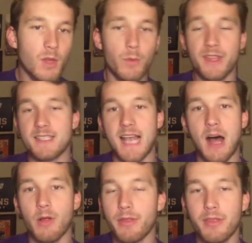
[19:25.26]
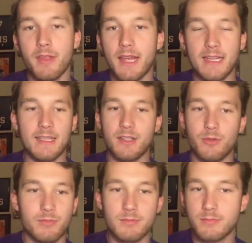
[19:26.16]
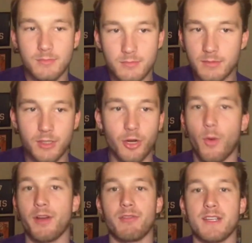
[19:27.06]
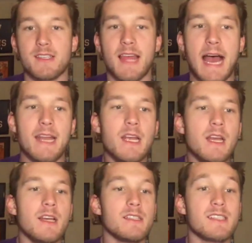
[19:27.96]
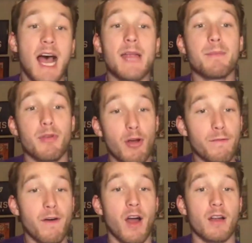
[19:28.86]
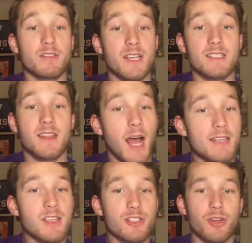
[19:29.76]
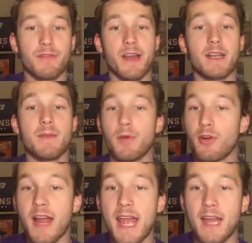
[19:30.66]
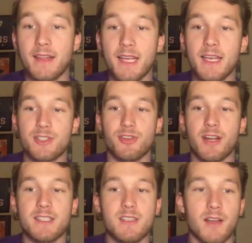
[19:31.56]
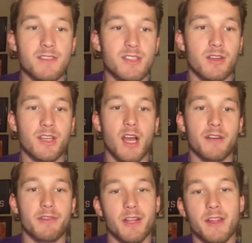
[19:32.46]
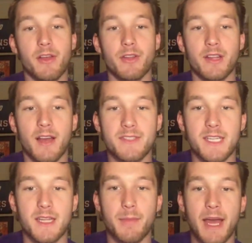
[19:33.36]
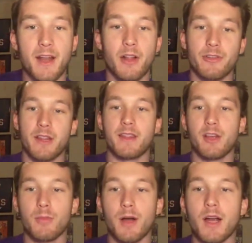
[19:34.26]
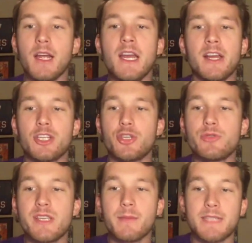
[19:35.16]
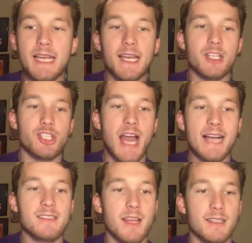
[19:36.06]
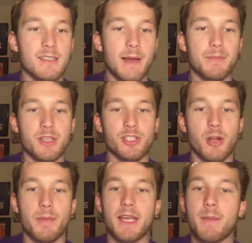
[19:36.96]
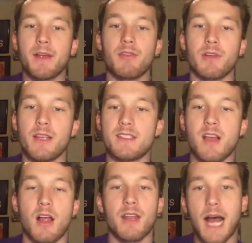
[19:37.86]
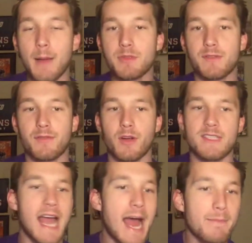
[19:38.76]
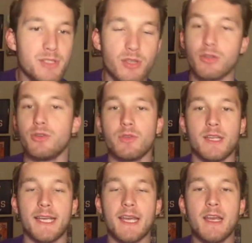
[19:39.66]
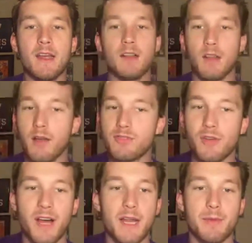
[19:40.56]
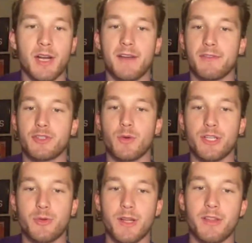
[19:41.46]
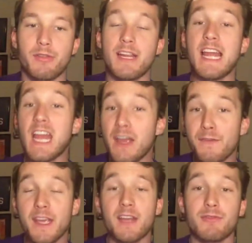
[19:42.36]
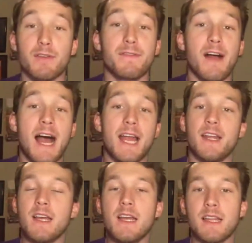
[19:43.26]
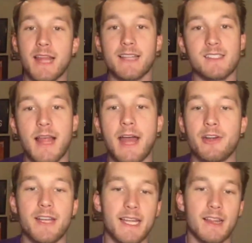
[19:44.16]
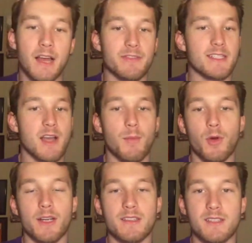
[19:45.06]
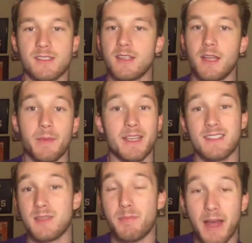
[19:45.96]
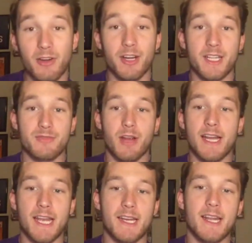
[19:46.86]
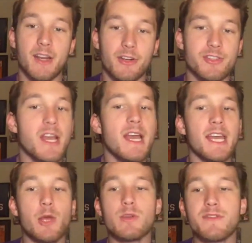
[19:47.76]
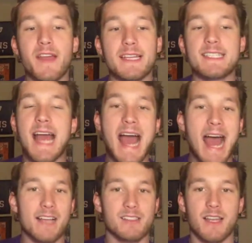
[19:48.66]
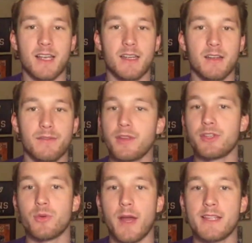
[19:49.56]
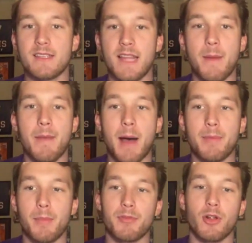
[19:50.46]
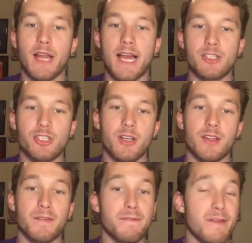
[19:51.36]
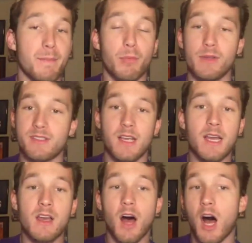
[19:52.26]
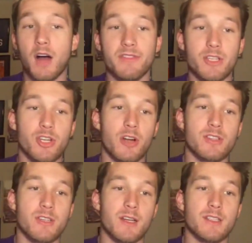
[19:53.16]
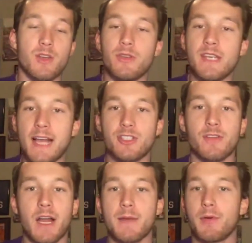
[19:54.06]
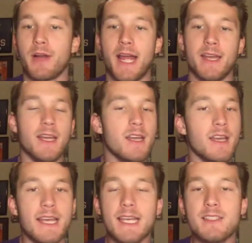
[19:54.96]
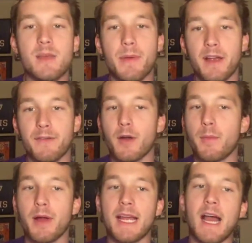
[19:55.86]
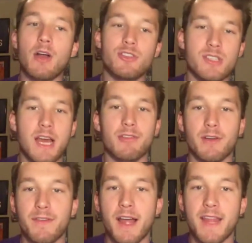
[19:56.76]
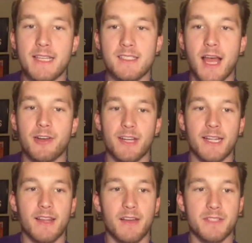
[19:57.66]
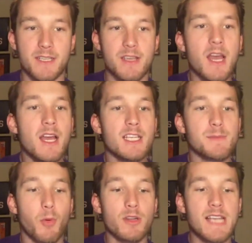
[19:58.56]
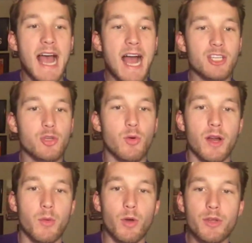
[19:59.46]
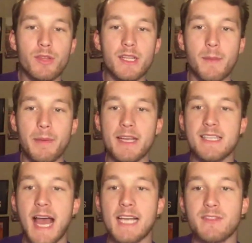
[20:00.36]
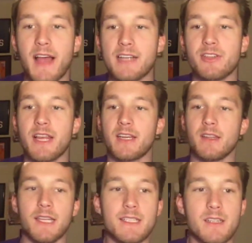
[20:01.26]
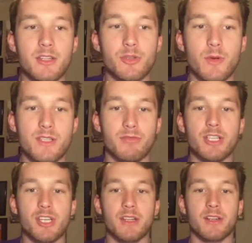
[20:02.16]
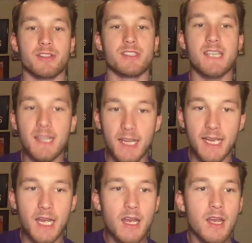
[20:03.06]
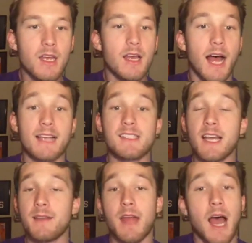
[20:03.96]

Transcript: with his health, you don't want to risk that. Sign Profar says, thoughts on Giovanni Moran. Think he has great stuff, still young, and really the only lefty in the pen other than Theobar. Could you see him taking a Jax-like step this year and becoming a really solid option for us? Absolutely. Love Giovanni Moran for 2023 if he can refine that slider to get lefties out more consistently, because he's better against right-handed hitters. He was fantastic for the Twins in that mop-up role last year, and the FIP was off the charts good. So yes, Giovanni Moran, easy pick for a breakout. Just got to refine that slider to get lefties. Sports Actuary, what do you think the biggest X factor that could lead to the Twins reaching their ceiling? I said